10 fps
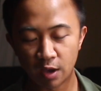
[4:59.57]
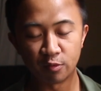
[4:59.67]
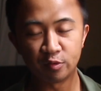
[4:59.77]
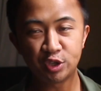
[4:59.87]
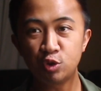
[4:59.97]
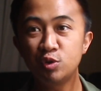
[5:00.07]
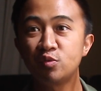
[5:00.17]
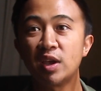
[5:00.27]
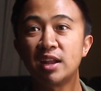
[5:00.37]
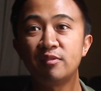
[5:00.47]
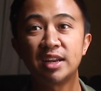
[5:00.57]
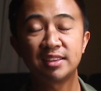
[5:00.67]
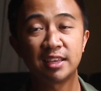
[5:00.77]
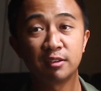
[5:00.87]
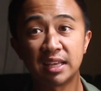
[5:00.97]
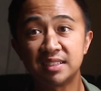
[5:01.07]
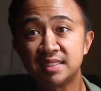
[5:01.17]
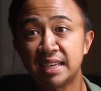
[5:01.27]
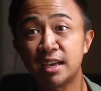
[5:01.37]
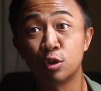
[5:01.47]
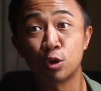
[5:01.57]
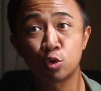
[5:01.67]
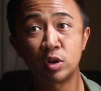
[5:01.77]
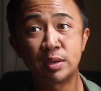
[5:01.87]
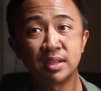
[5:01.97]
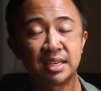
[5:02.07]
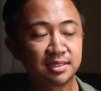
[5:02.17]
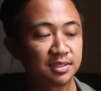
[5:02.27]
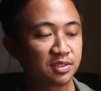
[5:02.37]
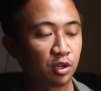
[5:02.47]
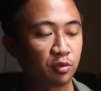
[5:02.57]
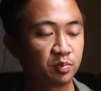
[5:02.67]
I'm a huge fan of anything like sail or cream laces, so